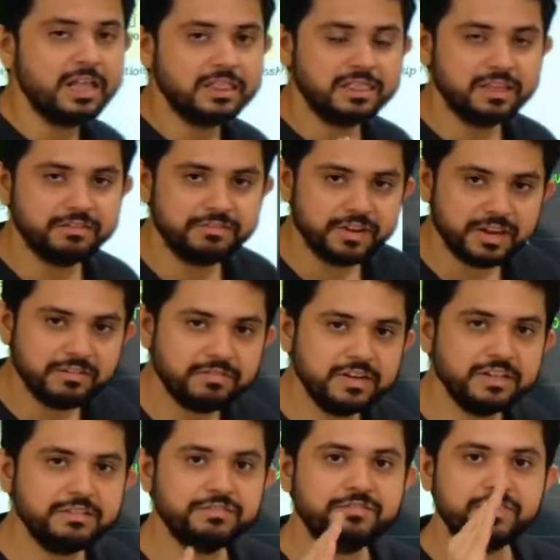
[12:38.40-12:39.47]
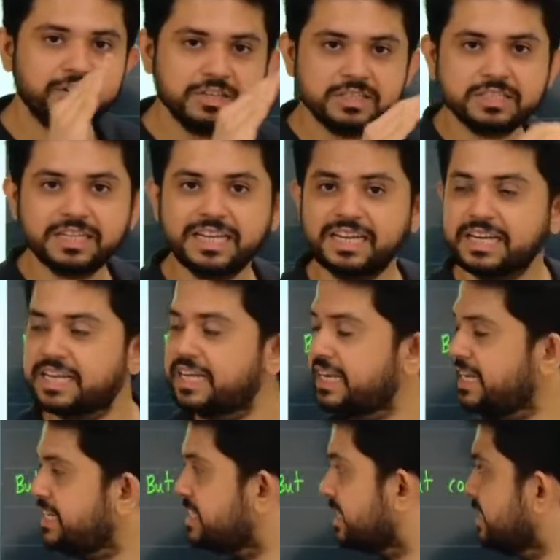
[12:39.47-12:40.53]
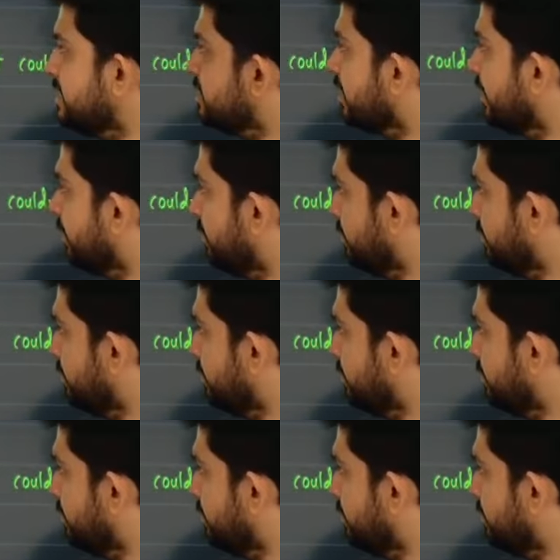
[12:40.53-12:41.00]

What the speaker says: the wavelength first increases